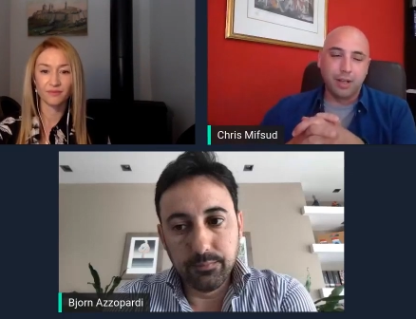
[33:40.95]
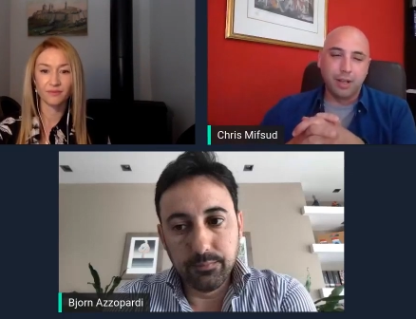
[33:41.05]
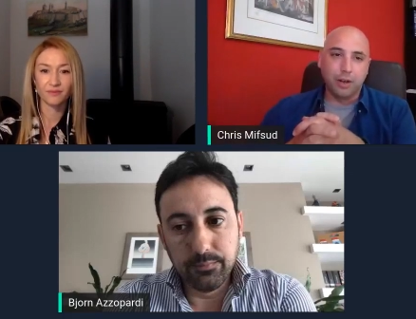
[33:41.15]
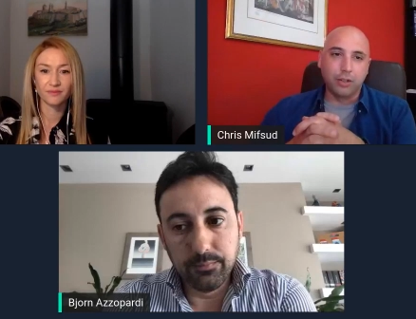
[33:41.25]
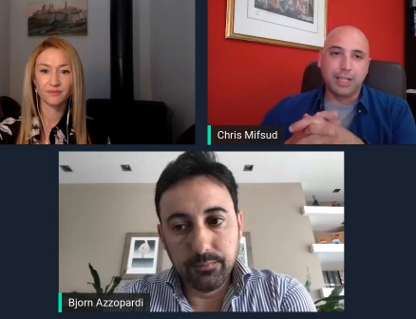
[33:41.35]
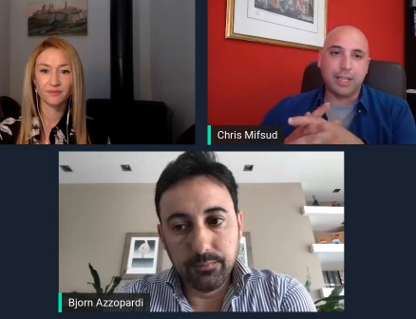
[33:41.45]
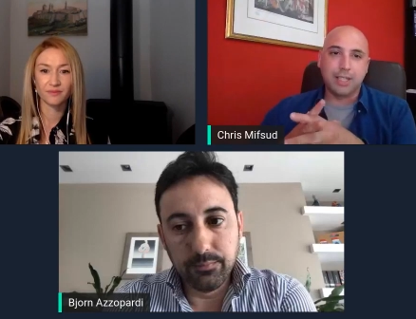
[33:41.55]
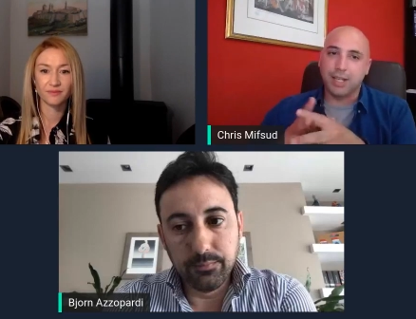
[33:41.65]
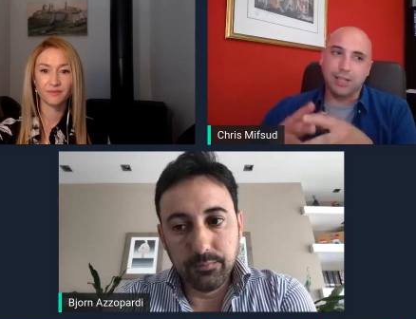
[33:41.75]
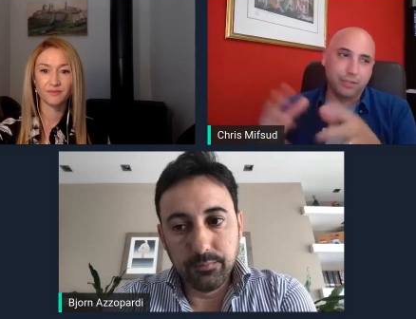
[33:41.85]
Speaker 1: uh, on that
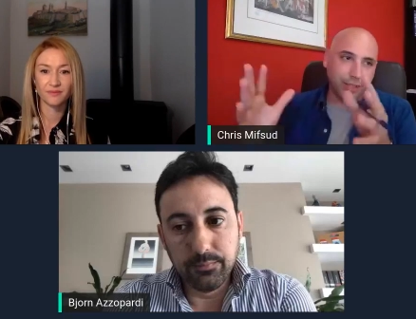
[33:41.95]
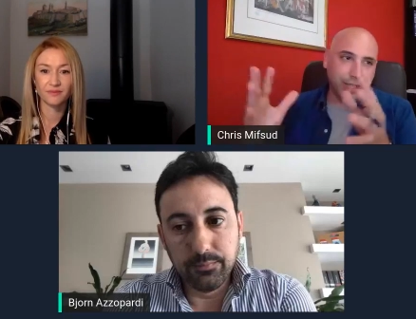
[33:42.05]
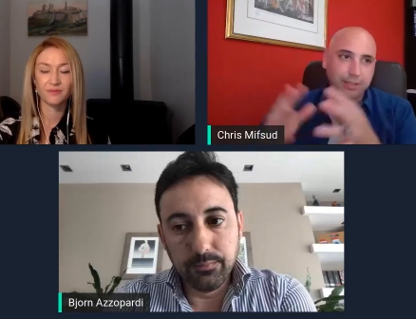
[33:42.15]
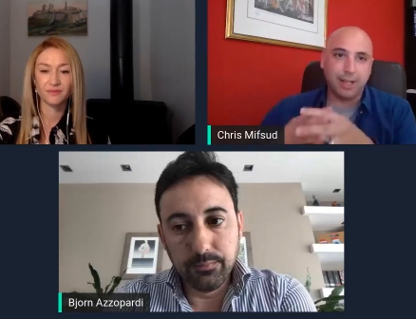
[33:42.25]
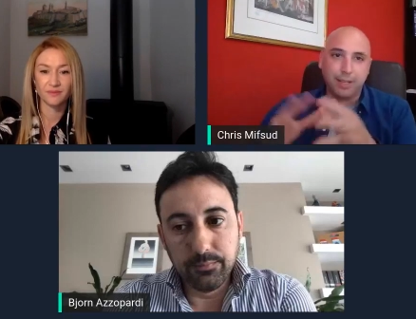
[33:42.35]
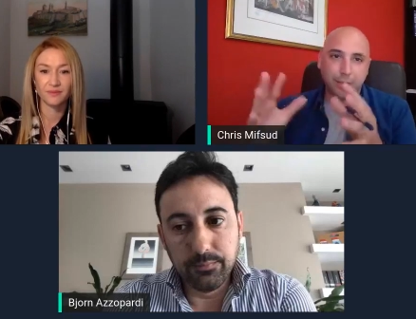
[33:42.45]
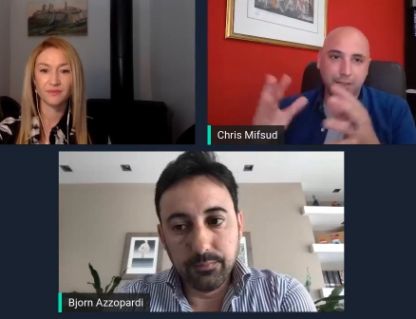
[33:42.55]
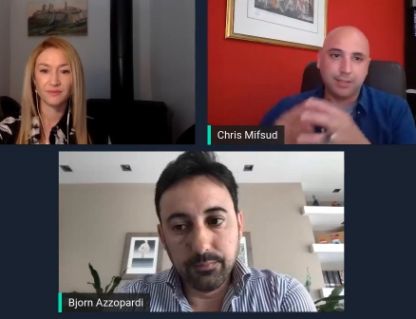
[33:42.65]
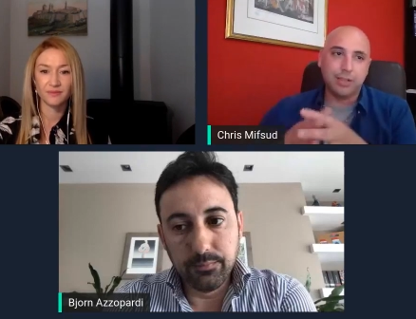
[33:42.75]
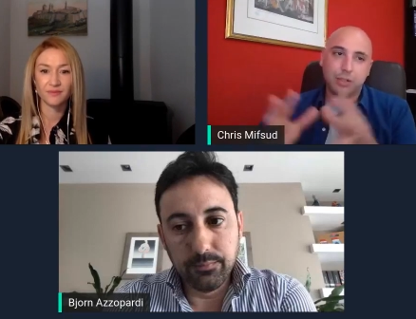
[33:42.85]
side for their time,
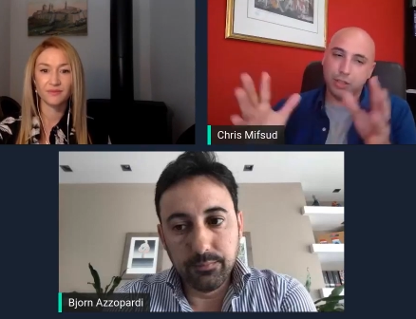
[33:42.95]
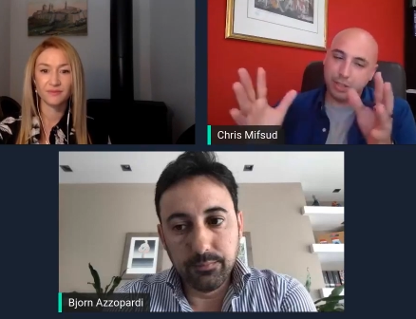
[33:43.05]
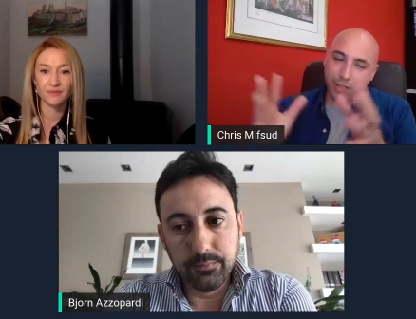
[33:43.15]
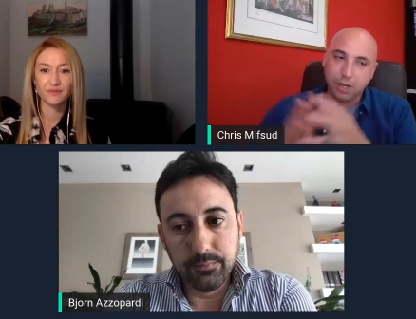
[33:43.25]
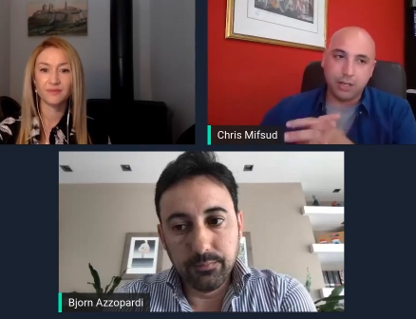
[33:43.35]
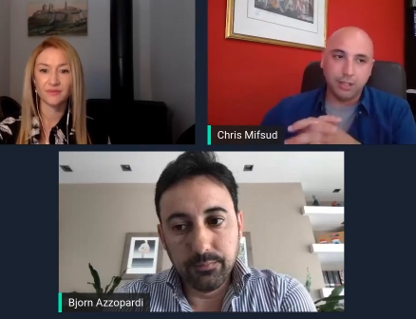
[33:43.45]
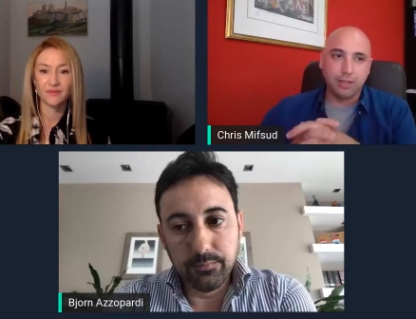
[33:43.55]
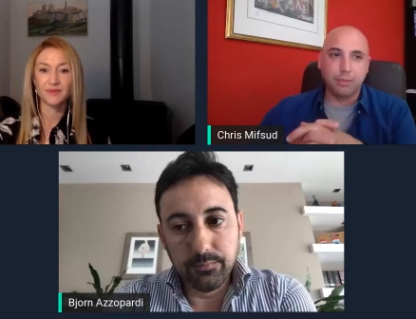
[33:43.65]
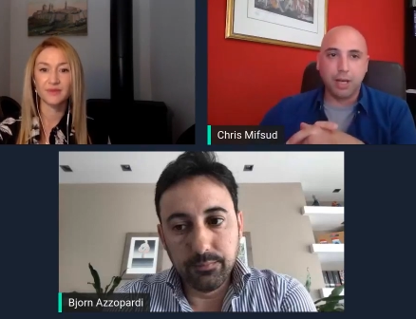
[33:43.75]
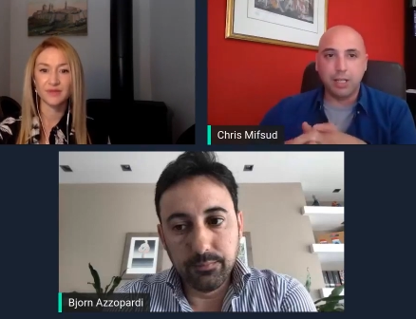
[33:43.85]
their attention, their hard
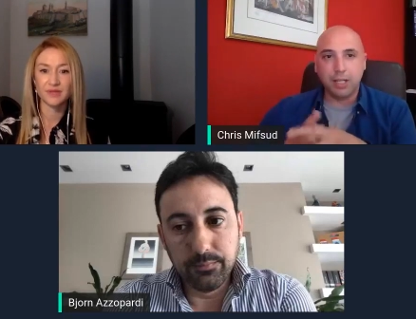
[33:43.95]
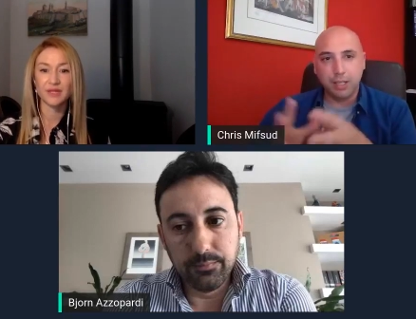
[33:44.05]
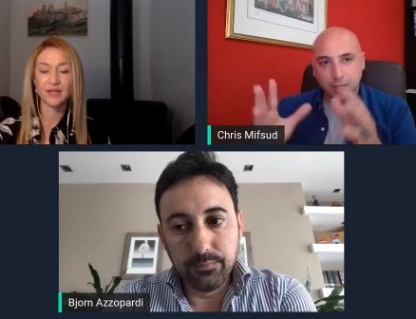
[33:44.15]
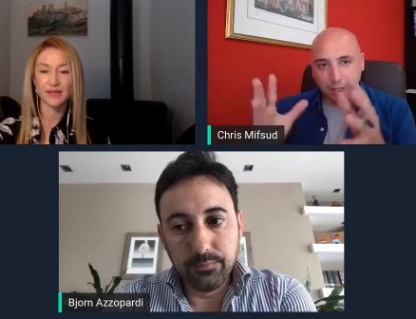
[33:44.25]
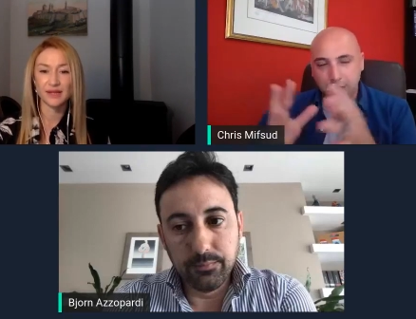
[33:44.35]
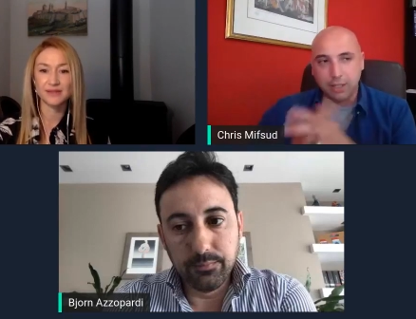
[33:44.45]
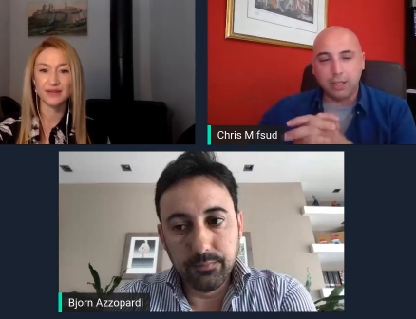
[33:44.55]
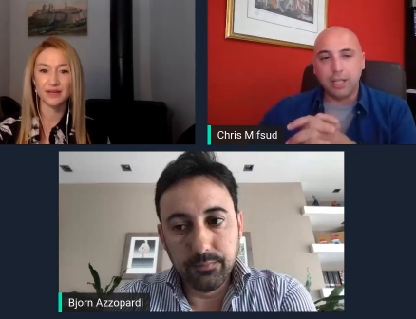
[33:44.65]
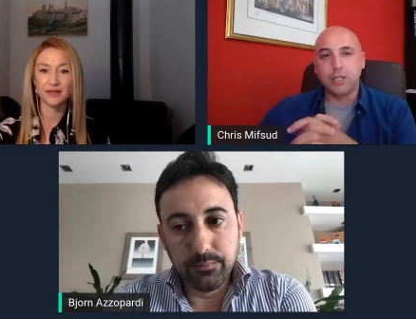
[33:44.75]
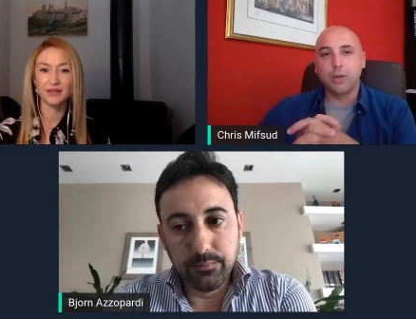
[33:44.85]
earned money.
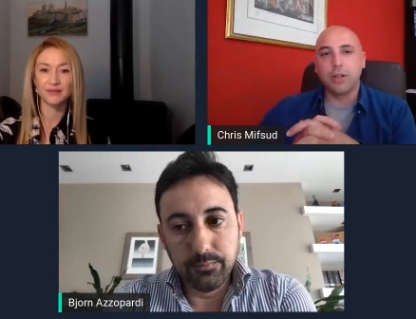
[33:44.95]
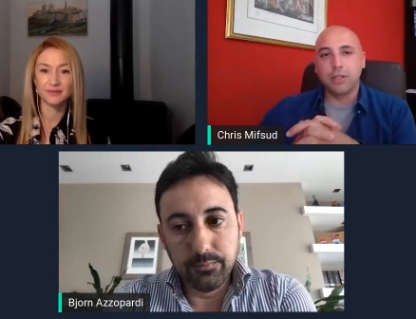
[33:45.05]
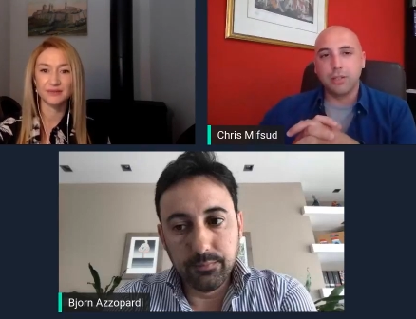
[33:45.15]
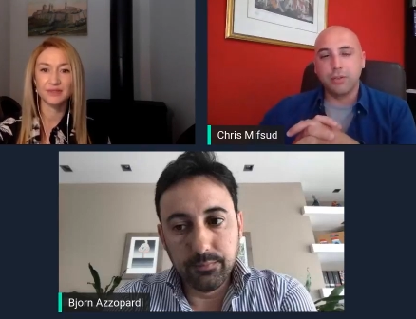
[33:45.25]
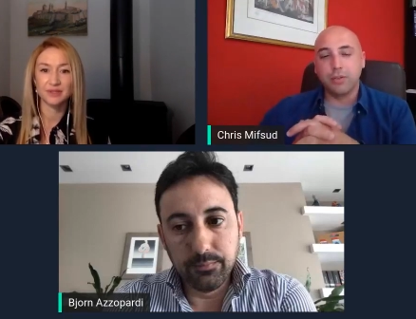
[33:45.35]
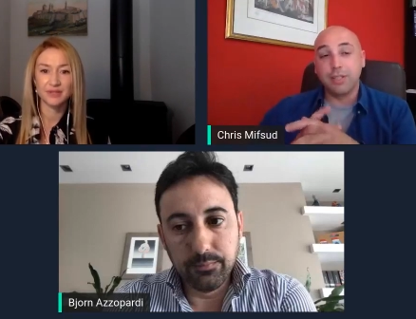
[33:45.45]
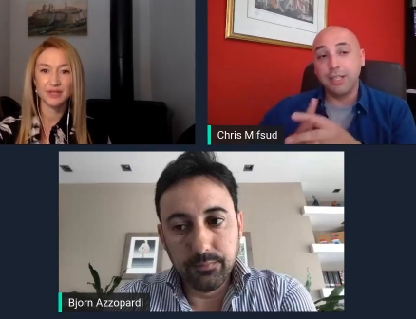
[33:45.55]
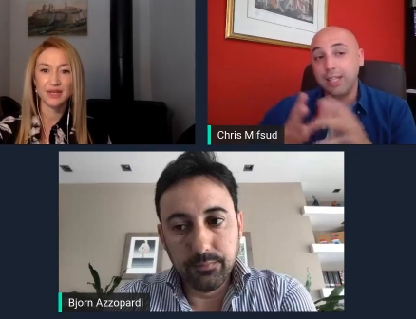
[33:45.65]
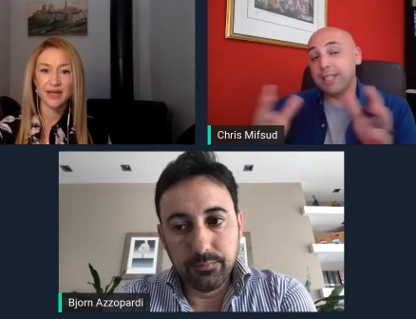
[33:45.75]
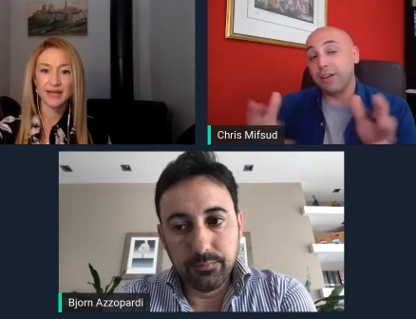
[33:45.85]
Speaker 2: Exactly. Uh,
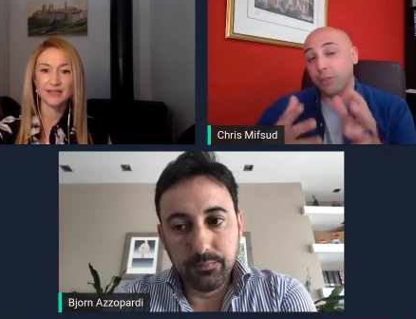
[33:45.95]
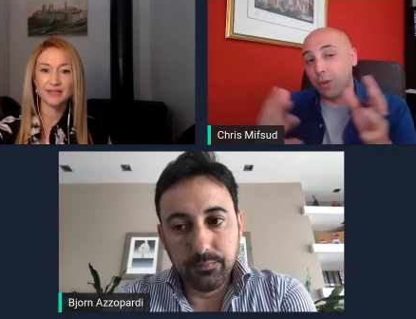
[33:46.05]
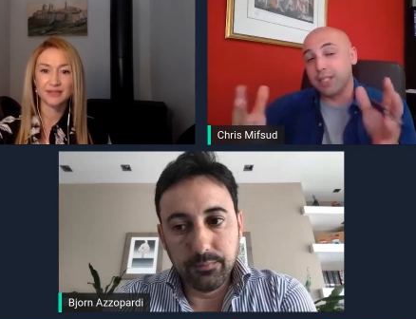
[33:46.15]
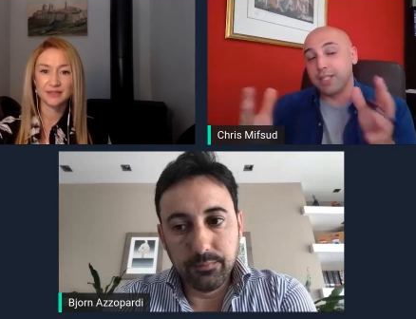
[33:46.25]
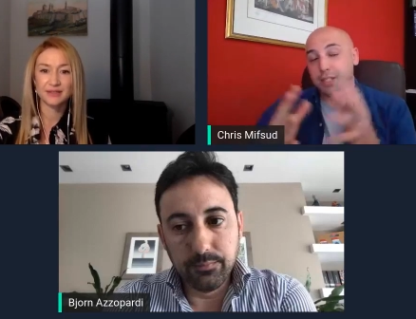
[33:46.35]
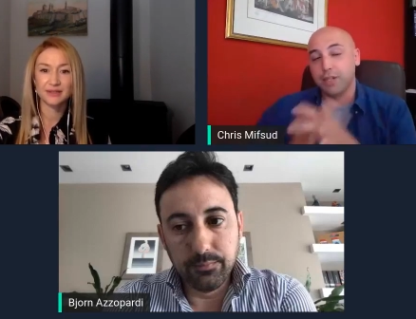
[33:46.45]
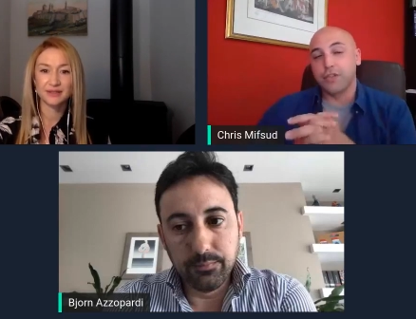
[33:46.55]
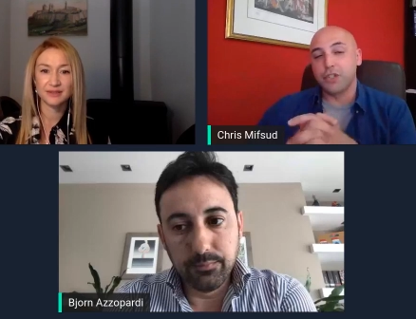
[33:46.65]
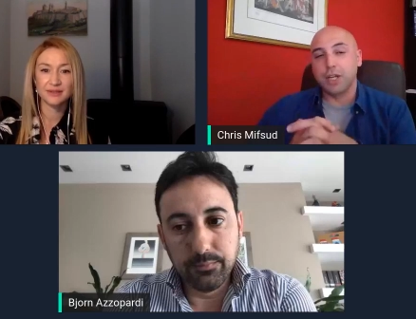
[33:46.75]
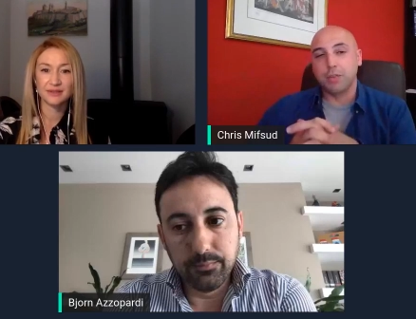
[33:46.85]
Speaker 1: these are the ones that
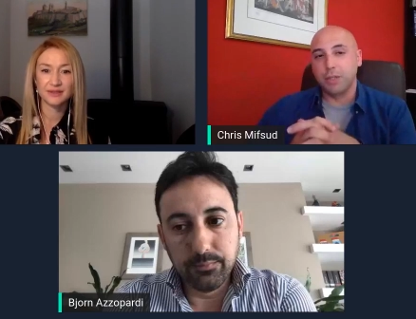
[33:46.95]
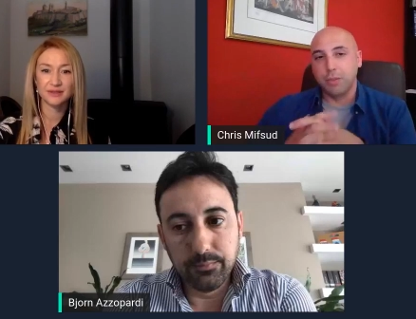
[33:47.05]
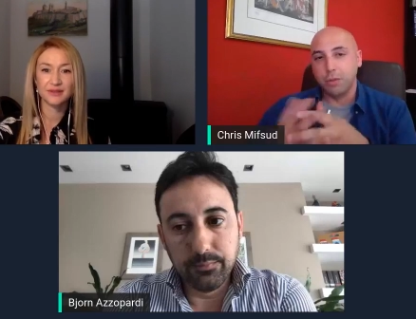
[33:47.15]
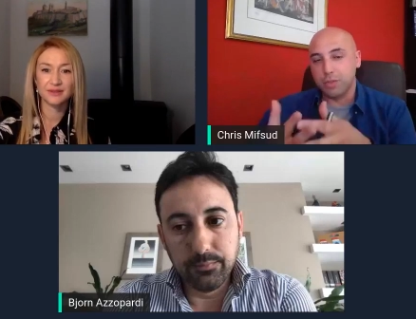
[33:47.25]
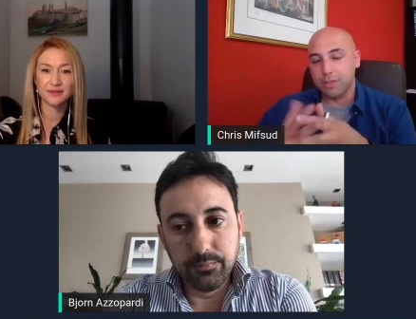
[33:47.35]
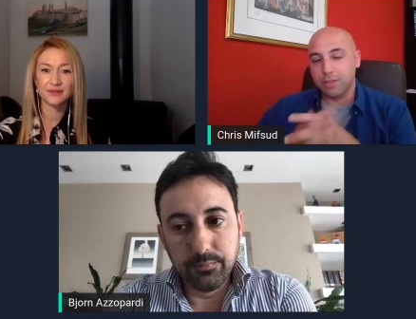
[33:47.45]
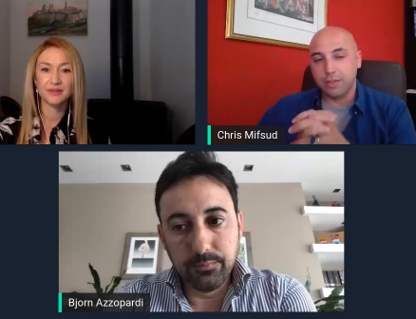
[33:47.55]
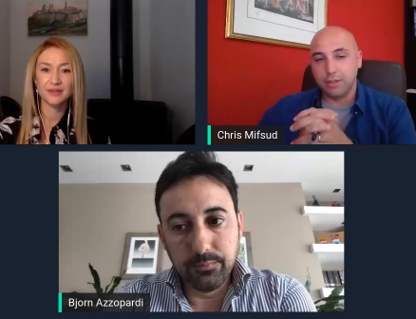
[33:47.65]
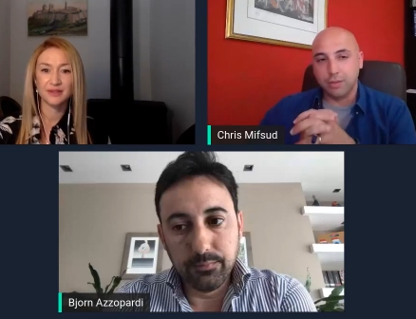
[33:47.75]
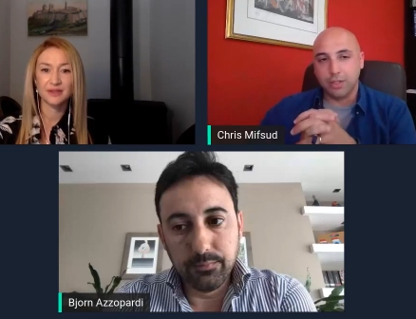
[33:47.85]
have struck me the most, uh,
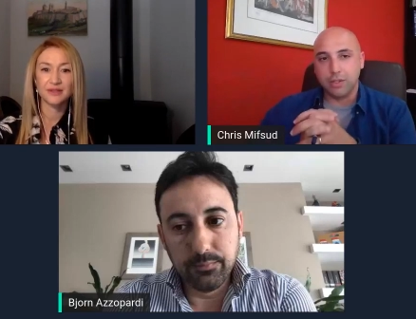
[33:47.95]
to